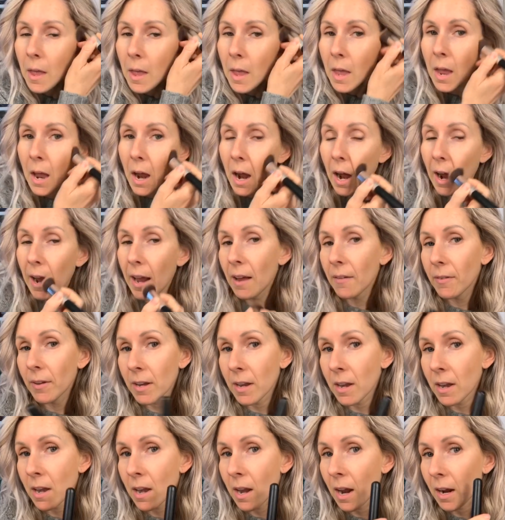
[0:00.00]
I have a
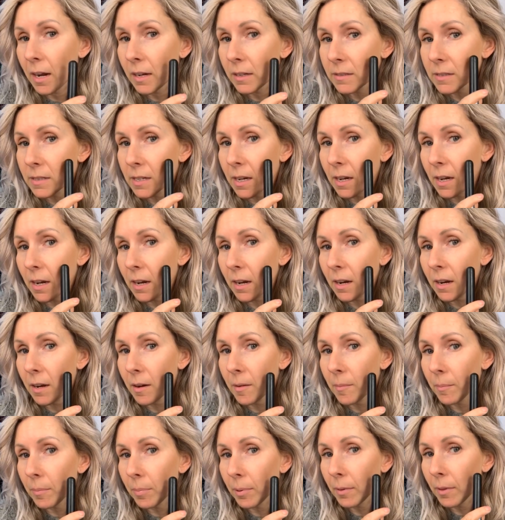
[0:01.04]
nasty
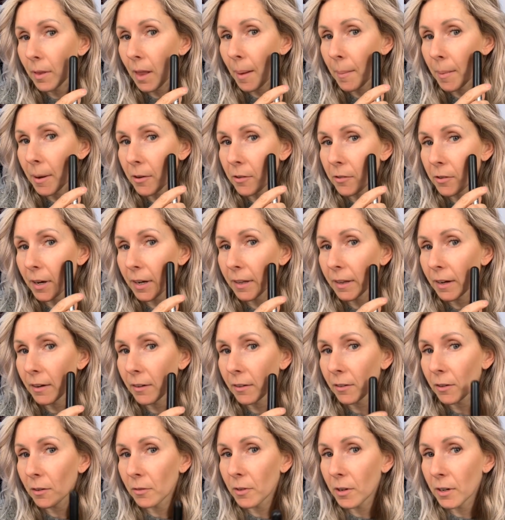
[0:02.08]
blemish right there. I don't
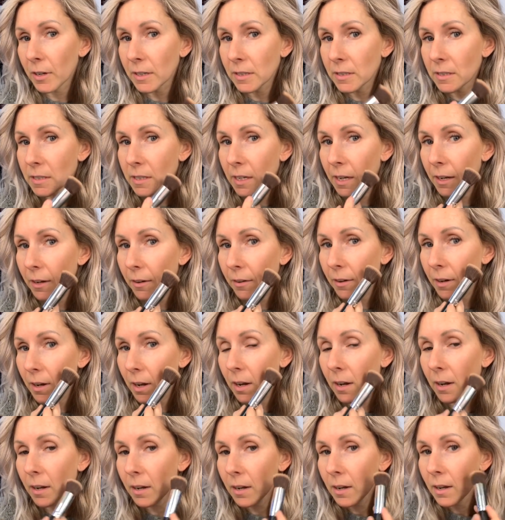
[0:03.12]
know if you can see it or
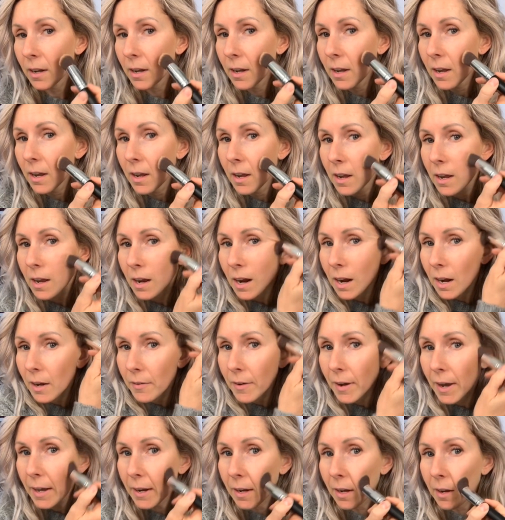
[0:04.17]
not. I've
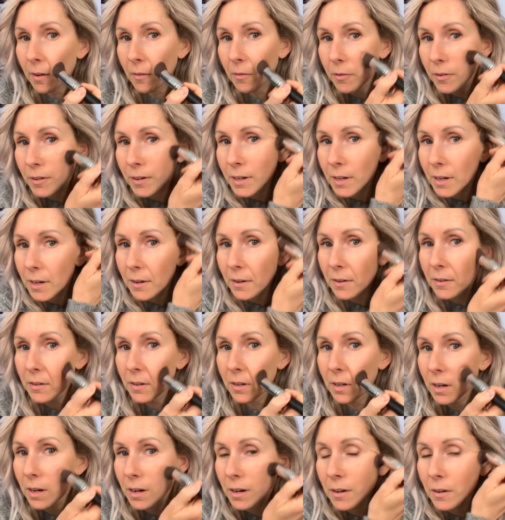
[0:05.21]
had it for years and
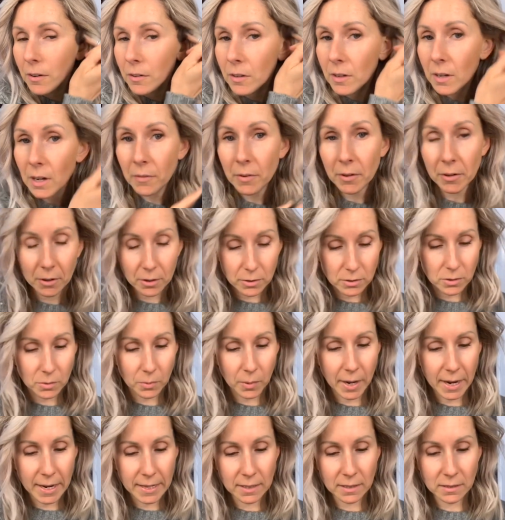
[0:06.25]
years. It never goes
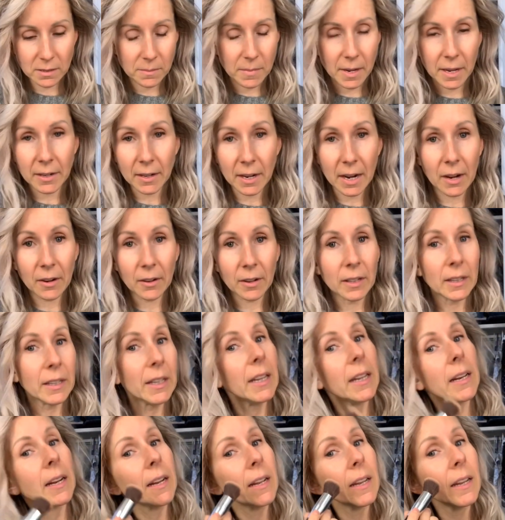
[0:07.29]
away. It doesn't matter how
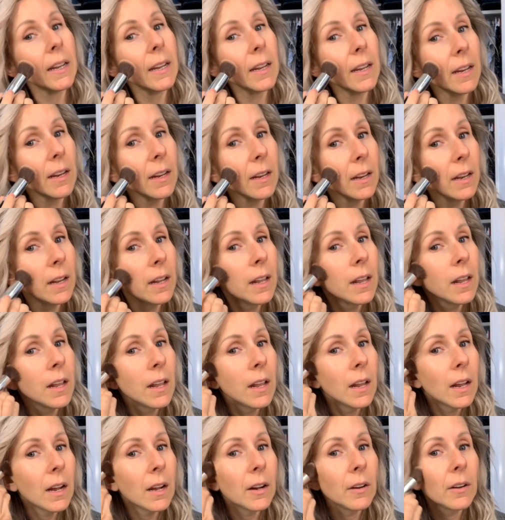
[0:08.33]
clean I eat,
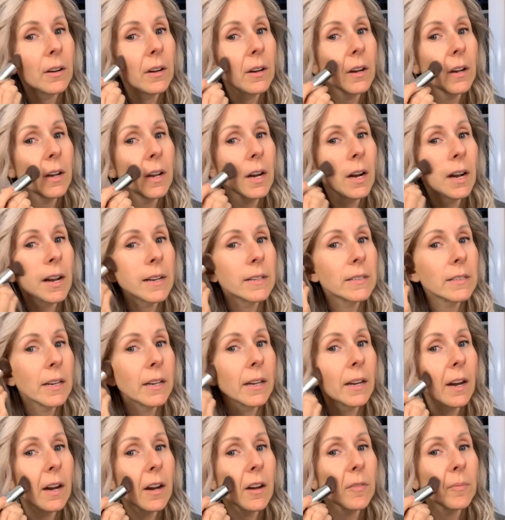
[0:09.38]
how good I take
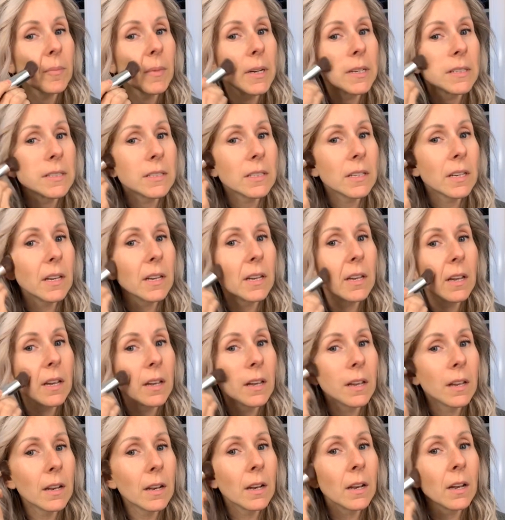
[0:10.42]
care of my
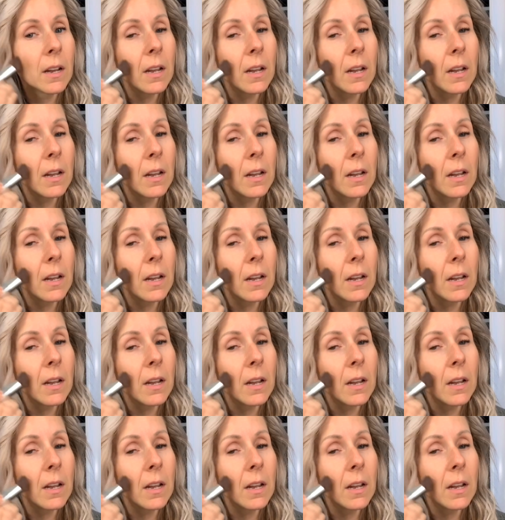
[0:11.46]
skin.